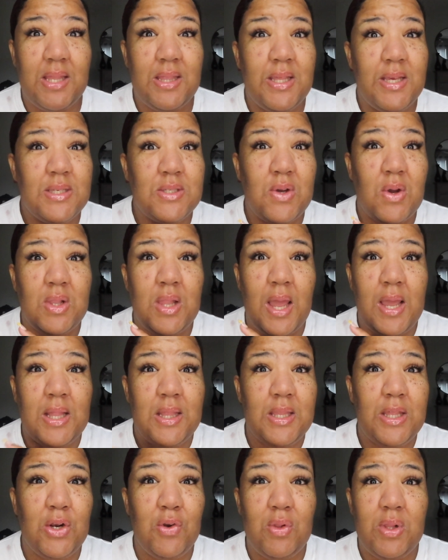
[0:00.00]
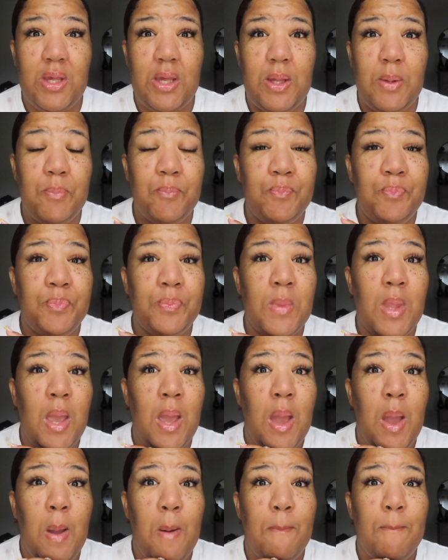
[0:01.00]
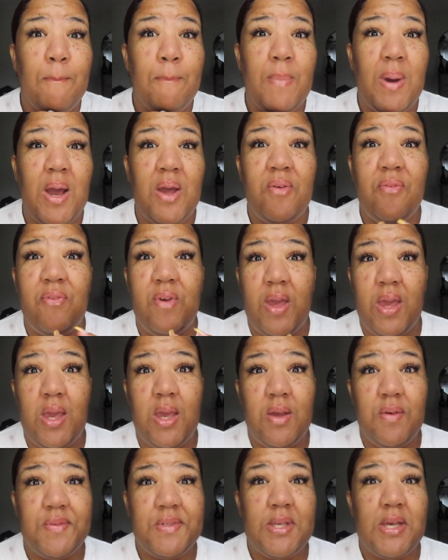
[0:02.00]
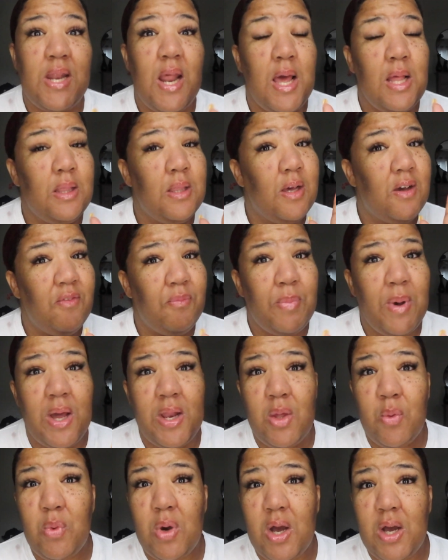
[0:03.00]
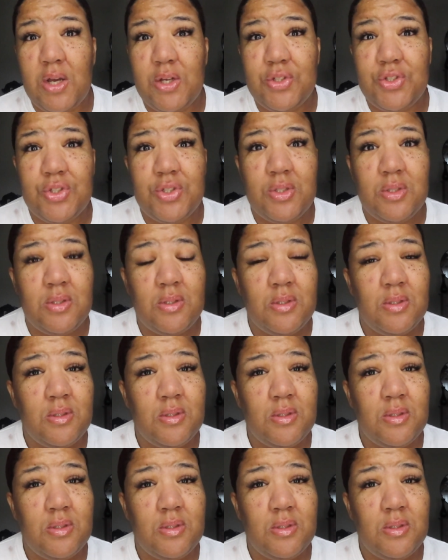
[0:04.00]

These are like literally my faves. And I love body wash.